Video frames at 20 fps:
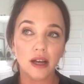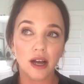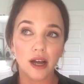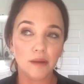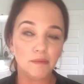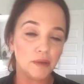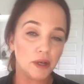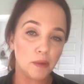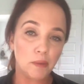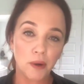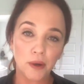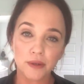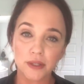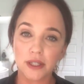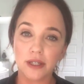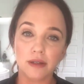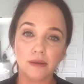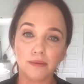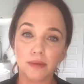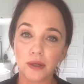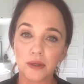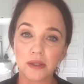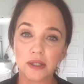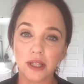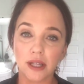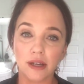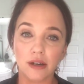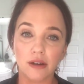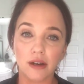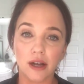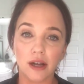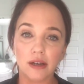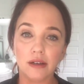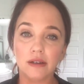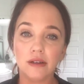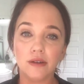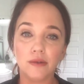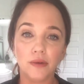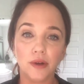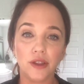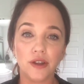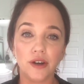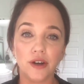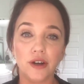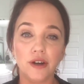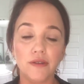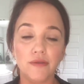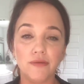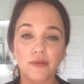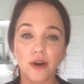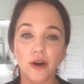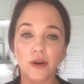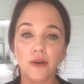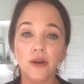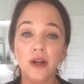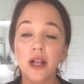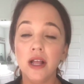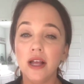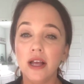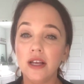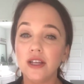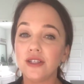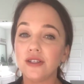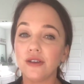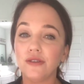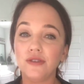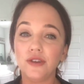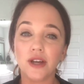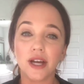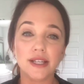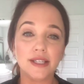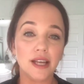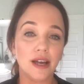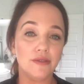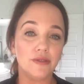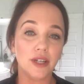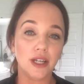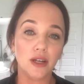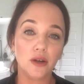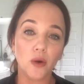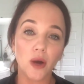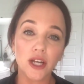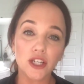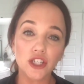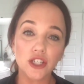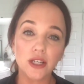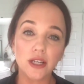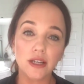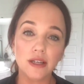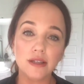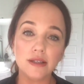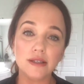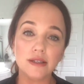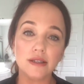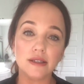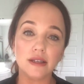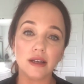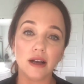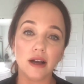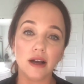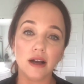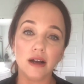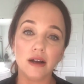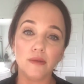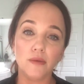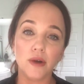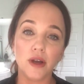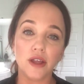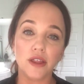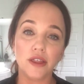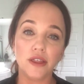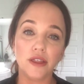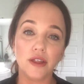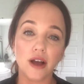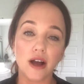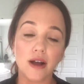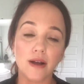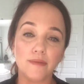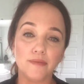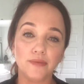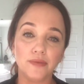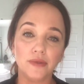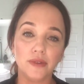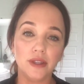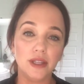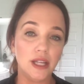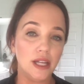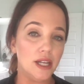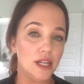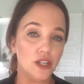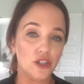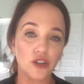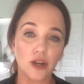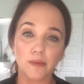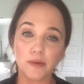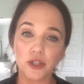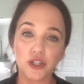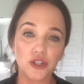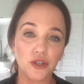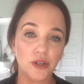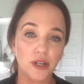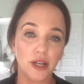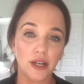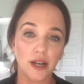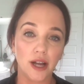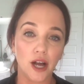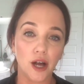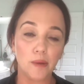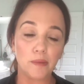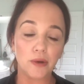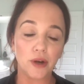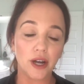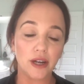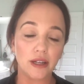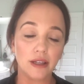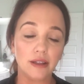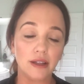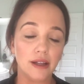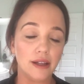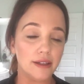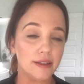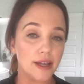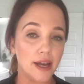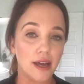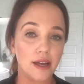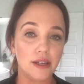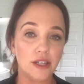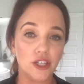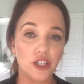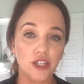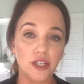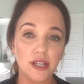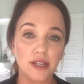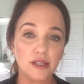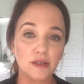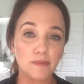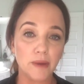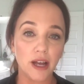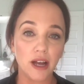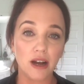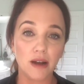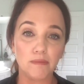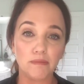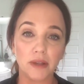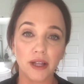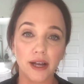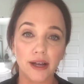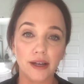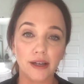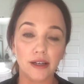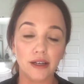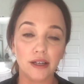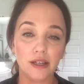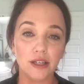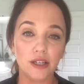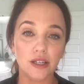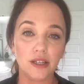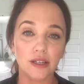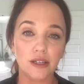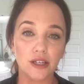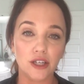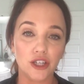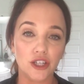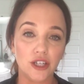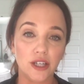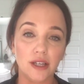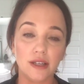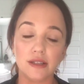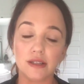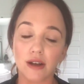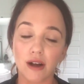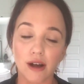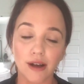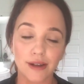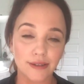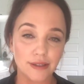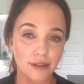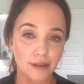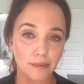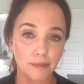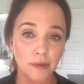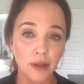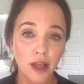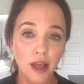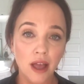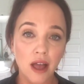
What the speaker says: I'm going to post a post later on with her info. So if you guys have any questions with needing troubleshooting help or anything like that, she is my upline, and she is awesome.